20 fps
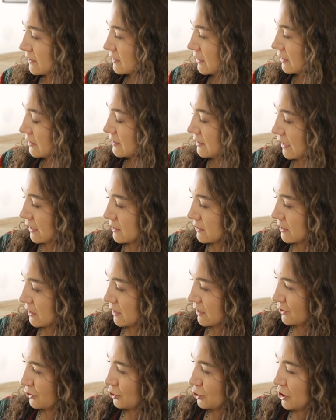they sent
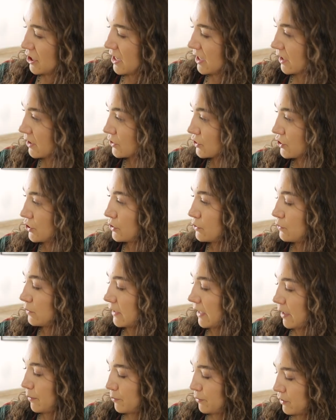the Chic
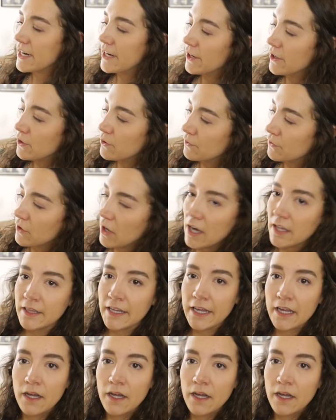Tulip. Here you've got like